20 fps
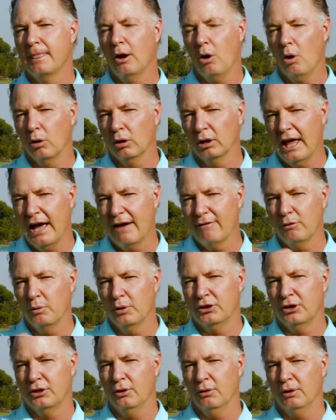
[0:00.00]
or level
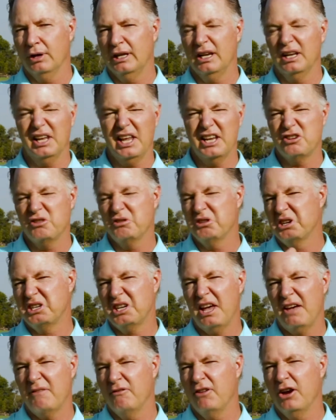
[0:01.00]
with the green, unless you just
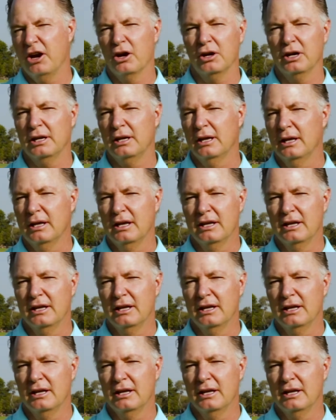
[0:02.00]
have very,